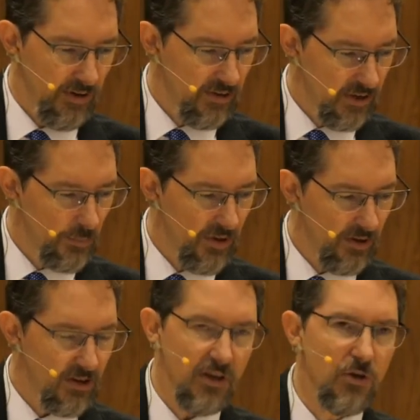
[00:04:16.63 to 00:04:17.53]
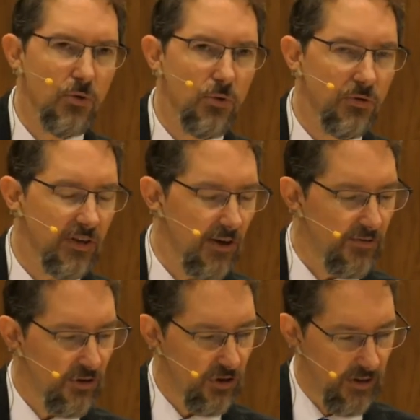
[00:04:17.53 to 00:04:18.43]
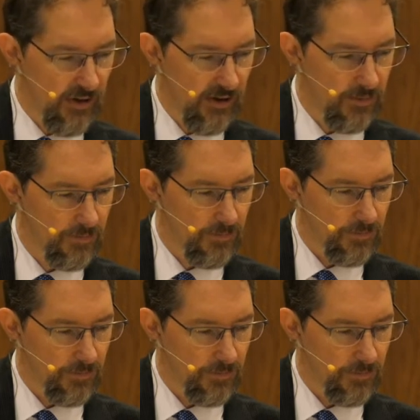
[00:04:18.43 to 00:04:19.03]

something to use efficiently.